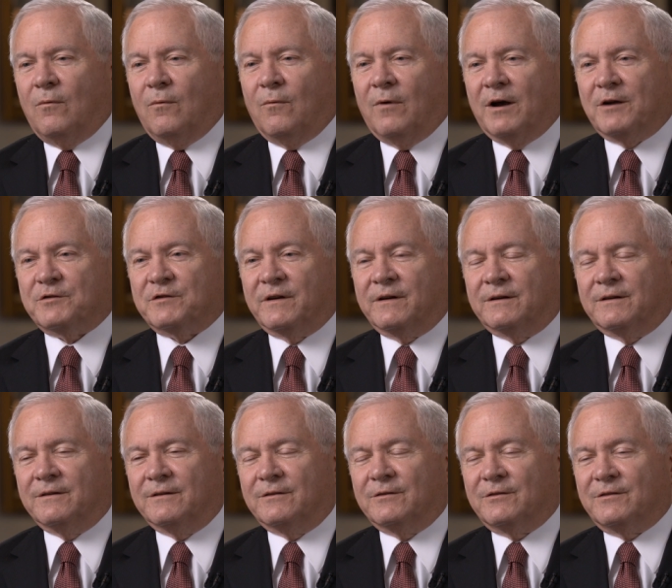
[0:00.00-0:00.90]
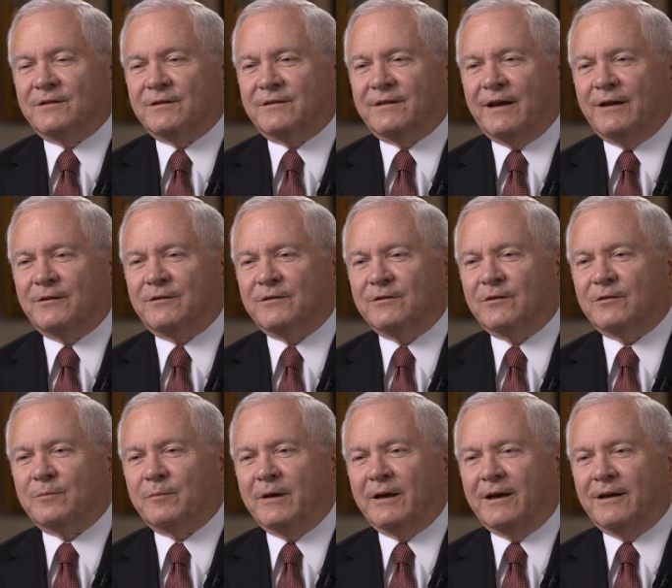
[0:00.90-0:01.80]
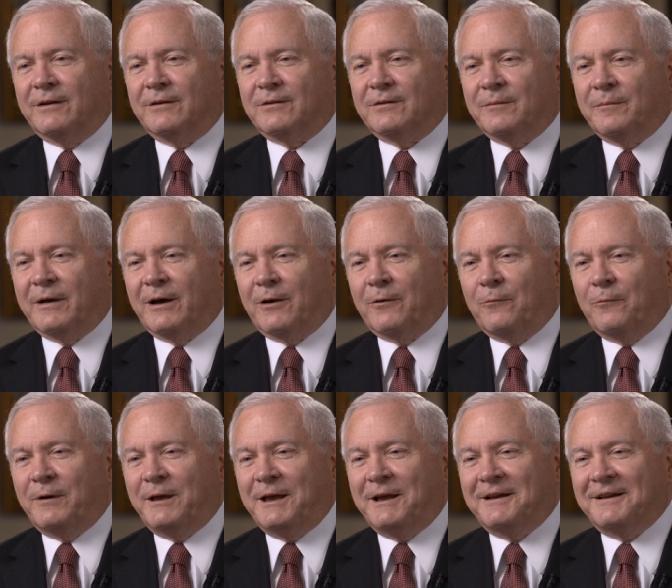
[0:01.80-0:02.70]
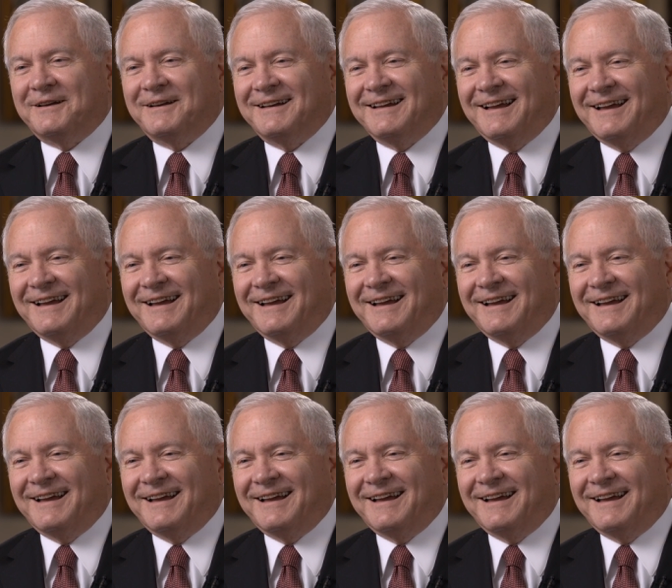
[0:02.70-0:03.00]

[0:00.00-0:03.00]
Washington's attention span is about a week,